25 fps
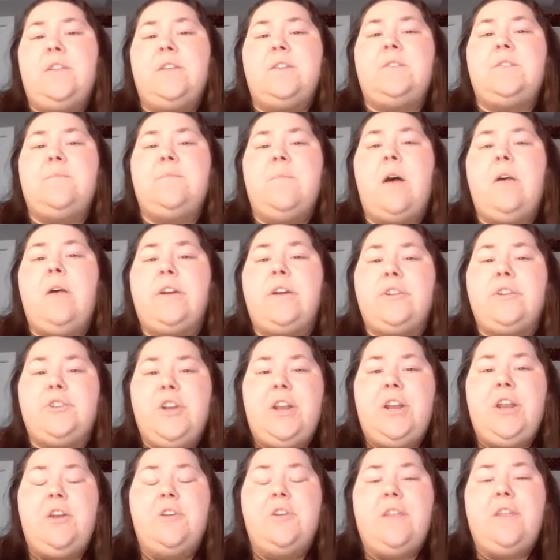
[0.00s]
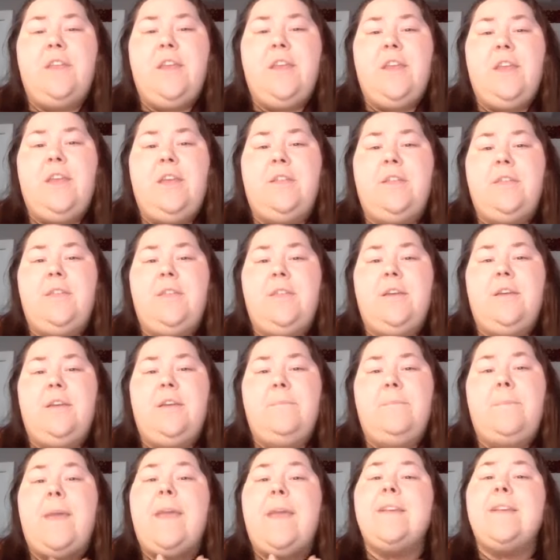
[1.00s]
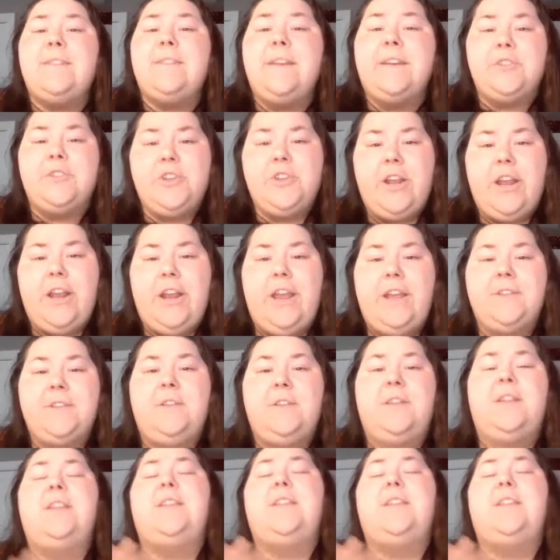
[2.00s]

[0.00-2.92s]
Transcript: smaller training or the basic training so